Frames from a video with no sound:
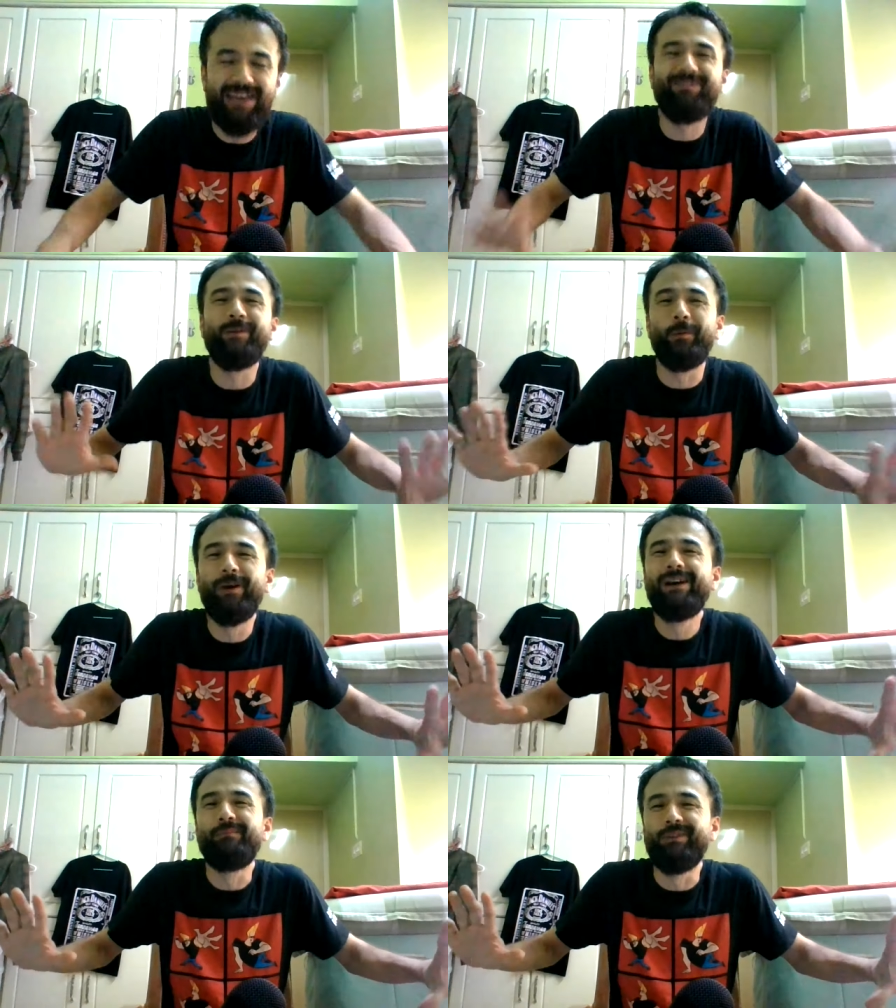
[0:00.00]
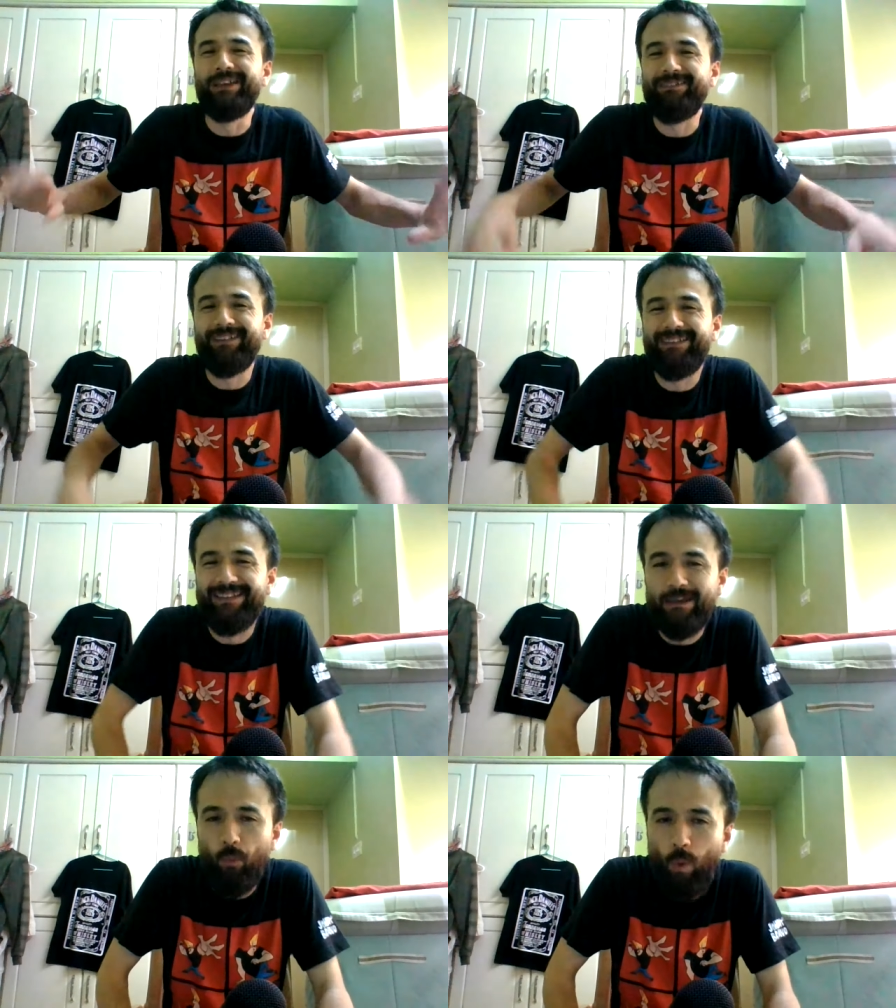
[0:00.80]
if you believe
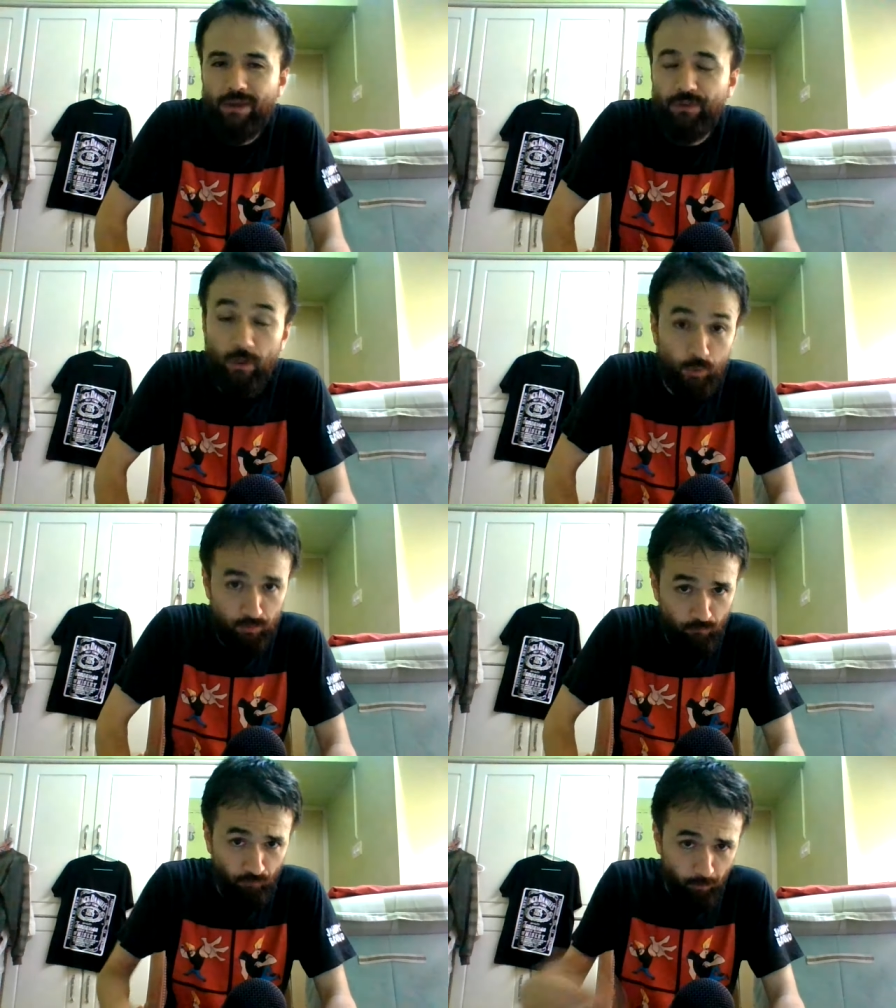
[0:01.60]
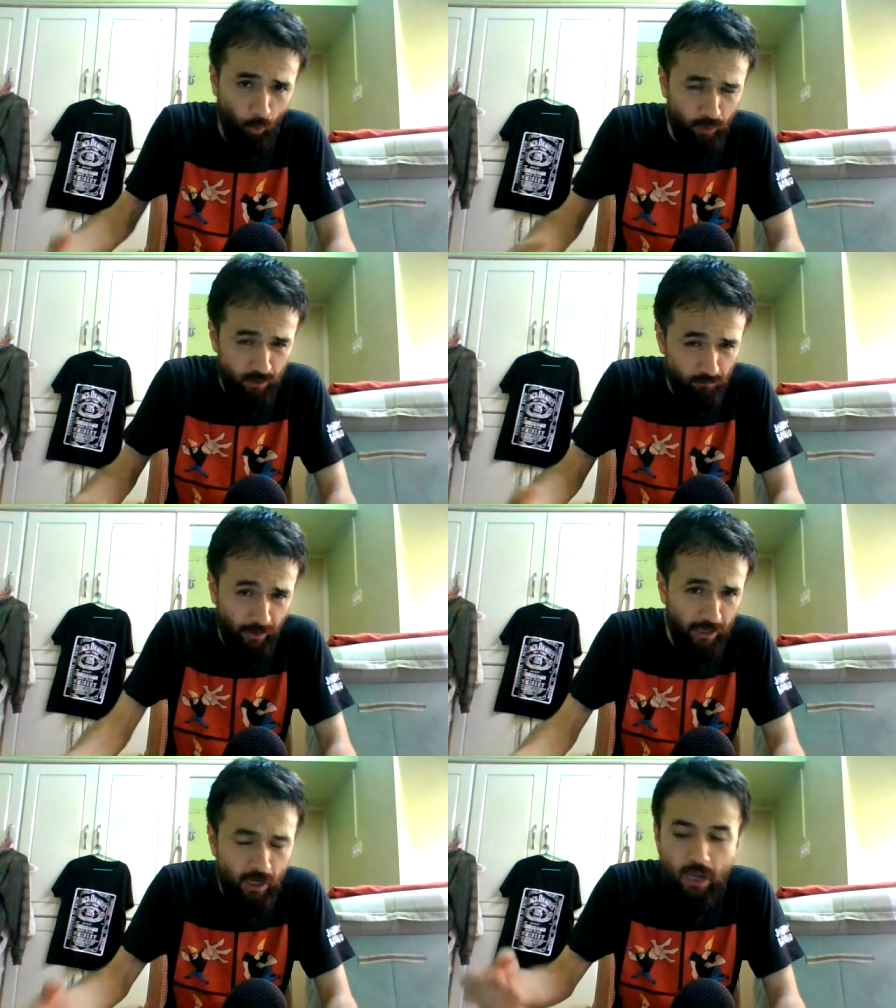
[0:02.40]
the way that it was reported
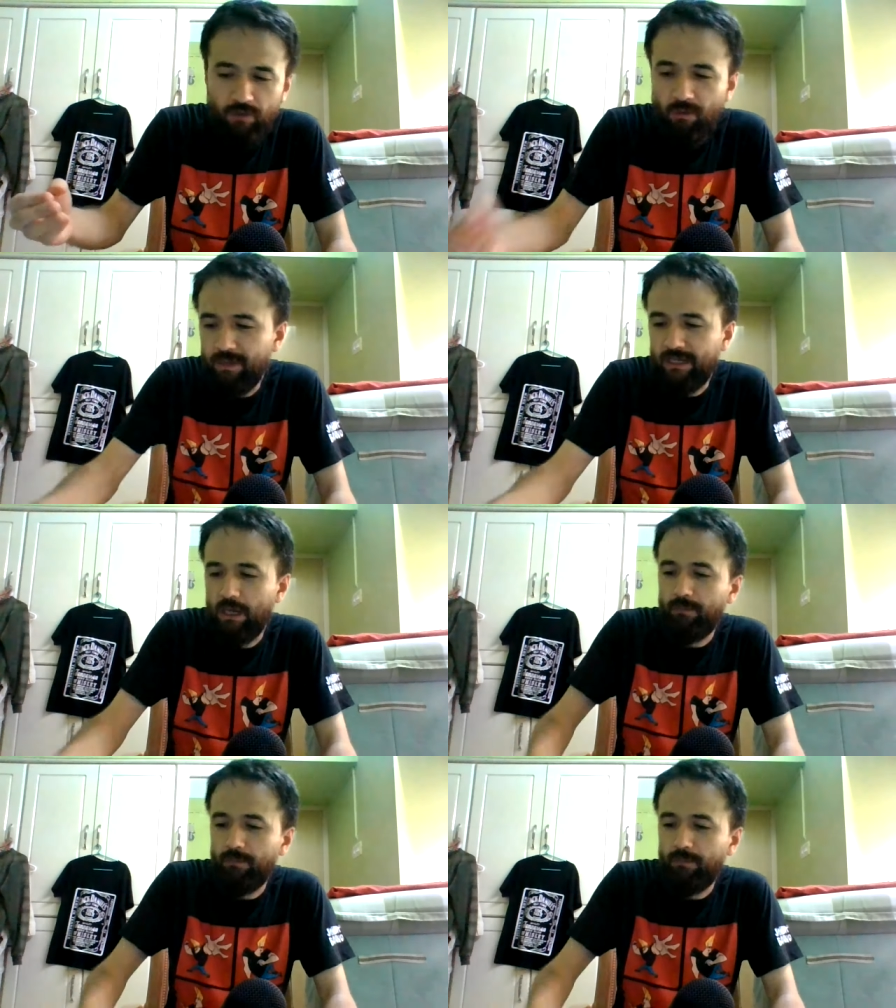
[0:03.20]
by the media.